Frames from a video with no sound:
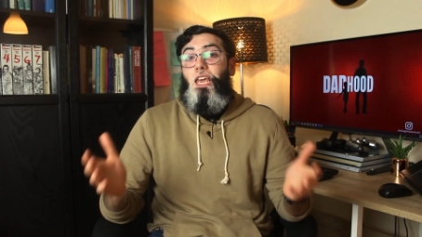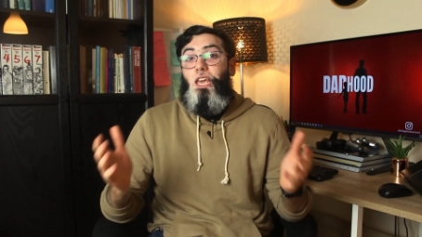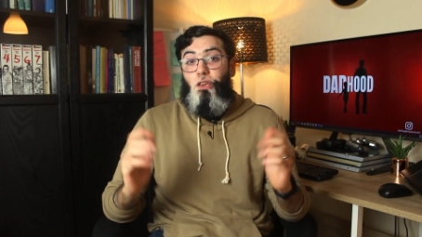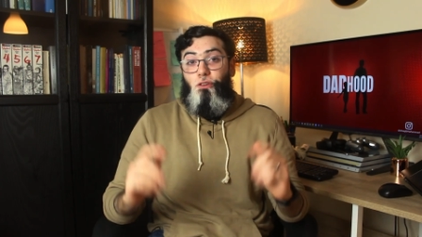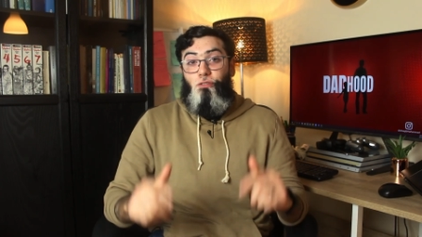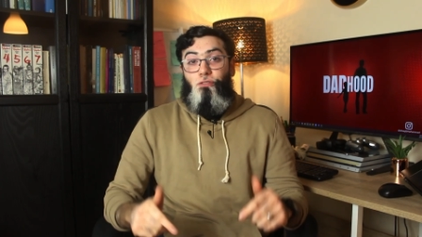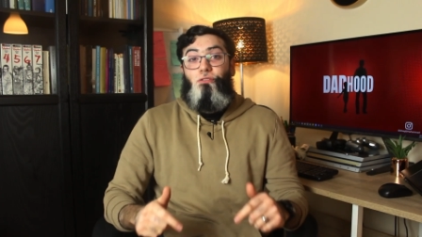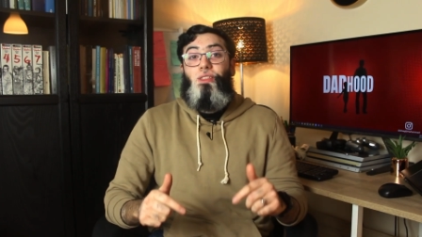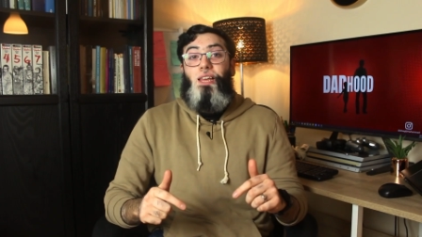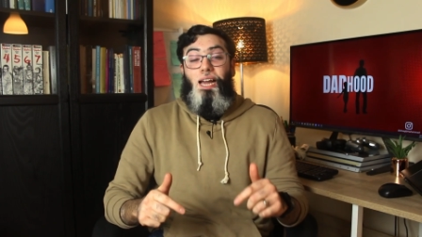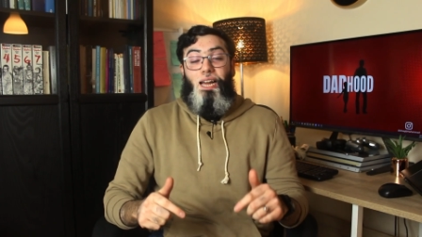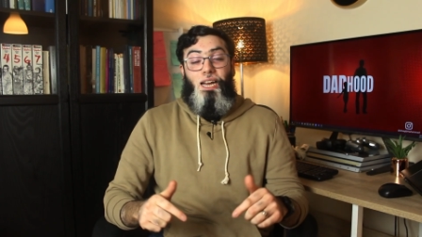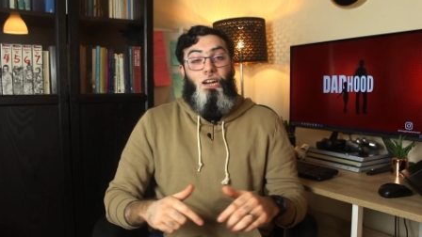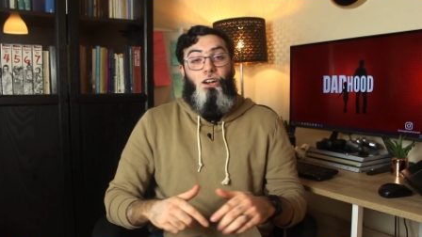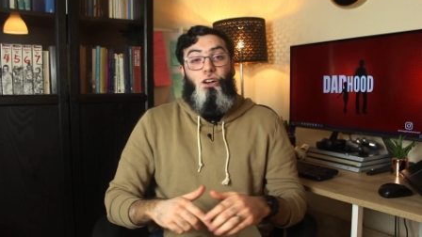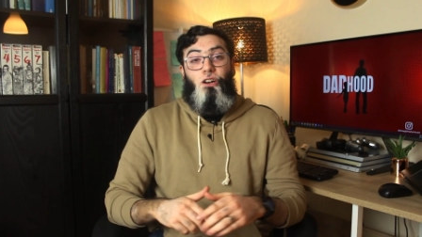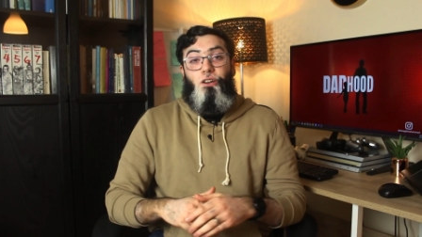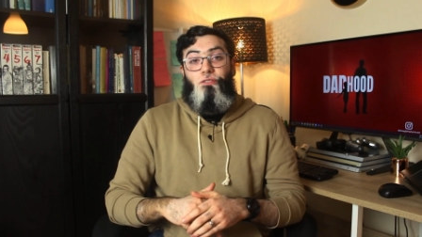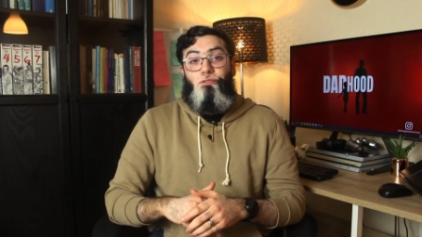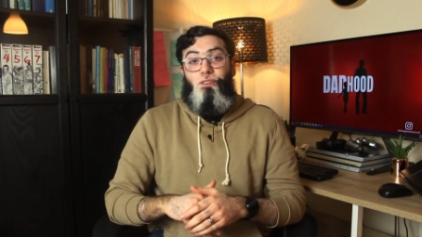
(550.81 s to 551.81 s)
If that
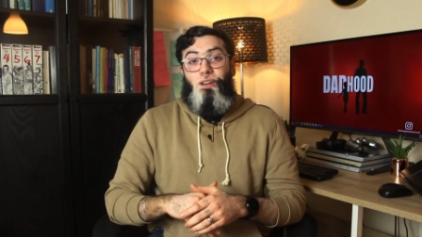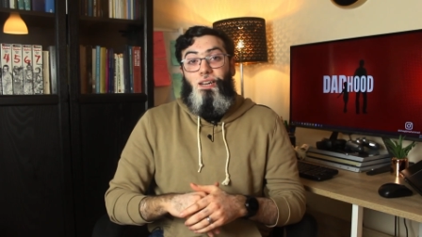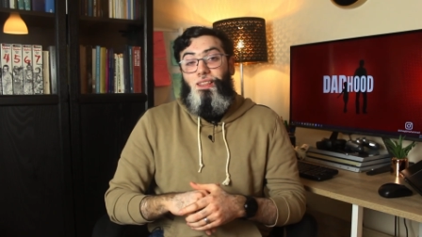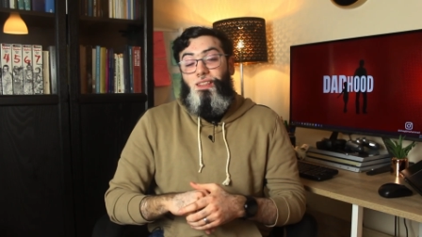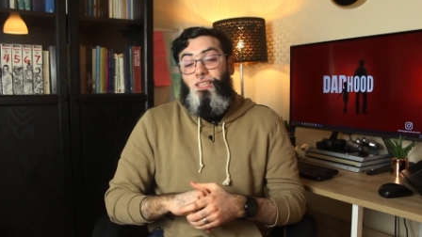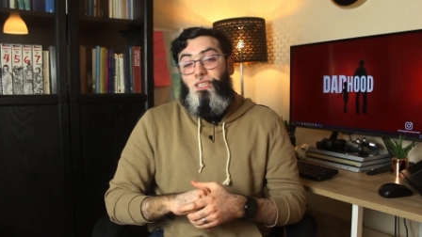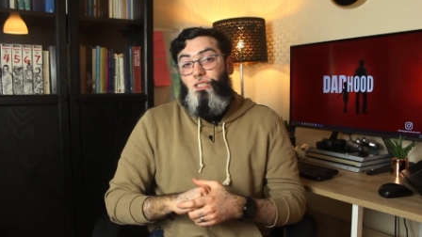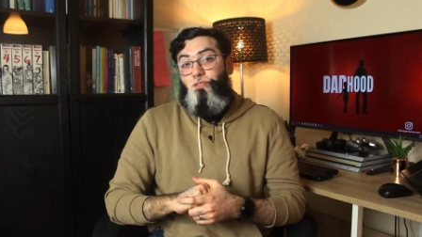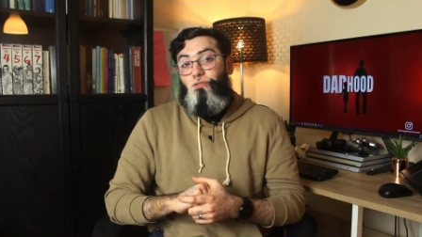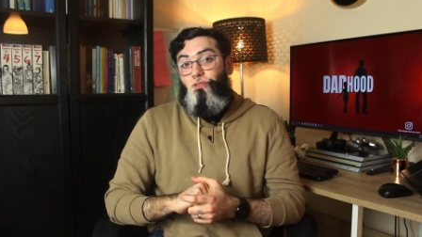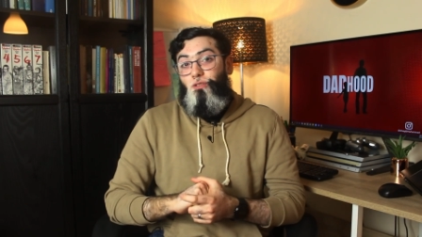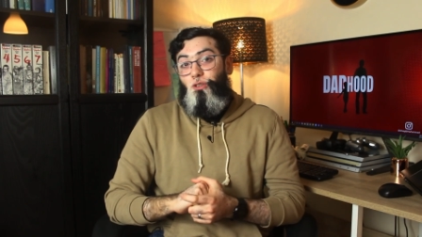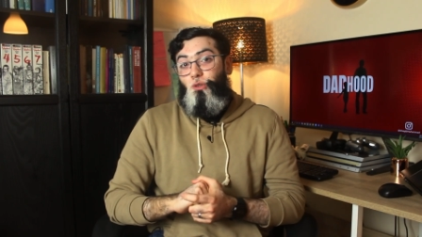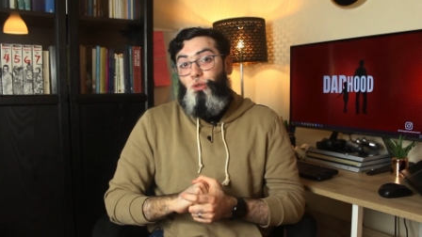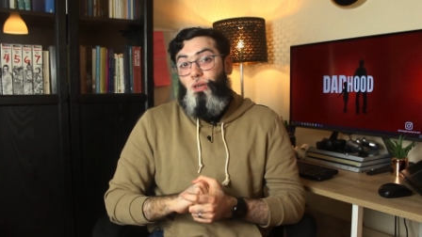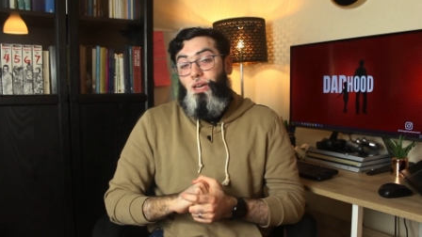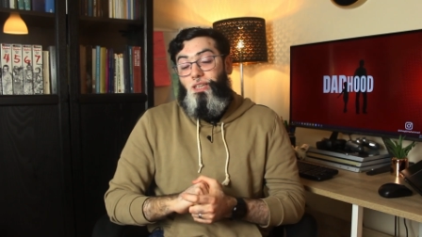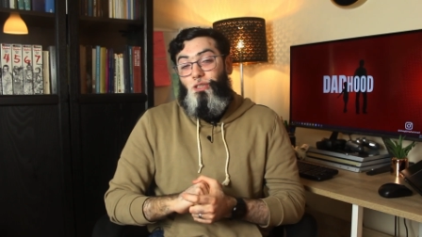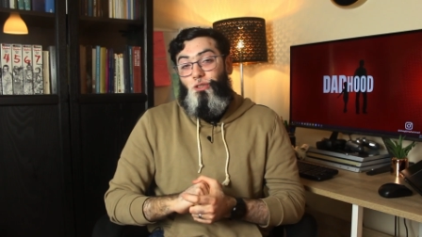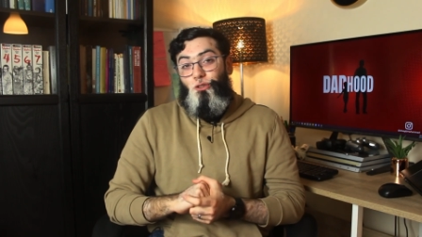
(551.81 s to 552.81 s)
clarified things for
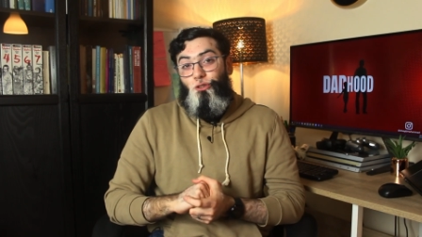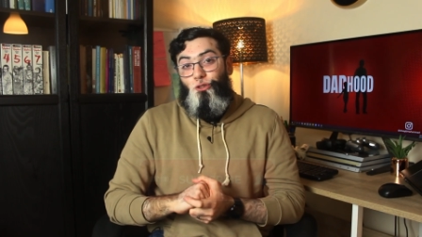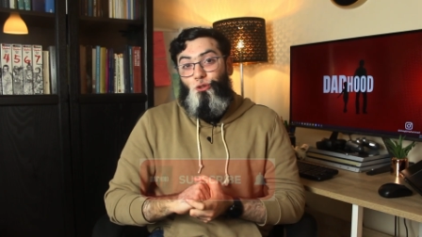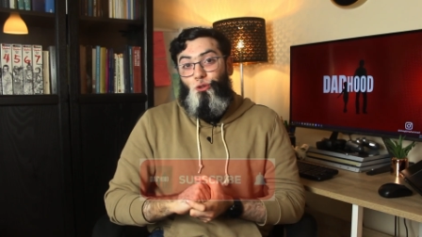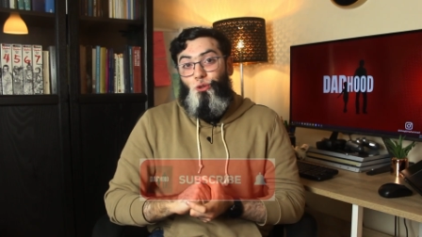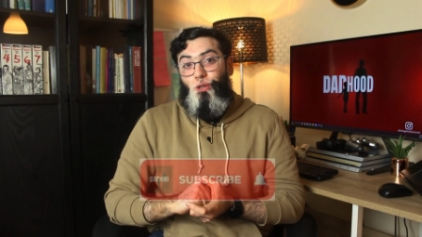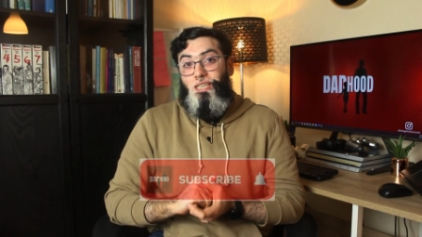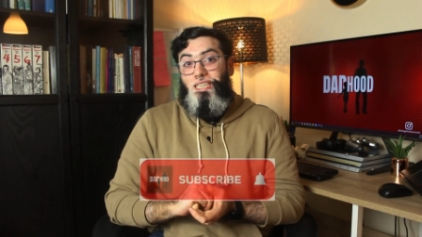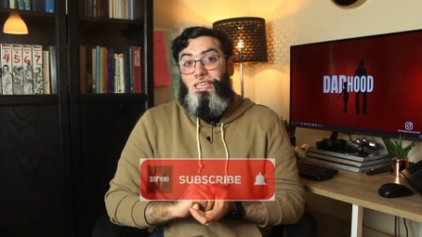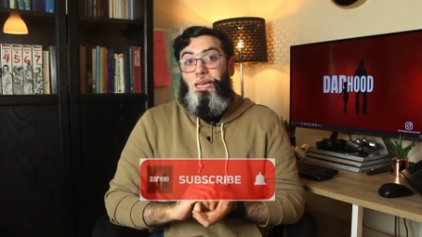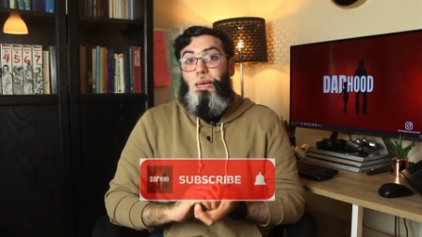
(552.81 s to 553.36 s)
you and you enjoyed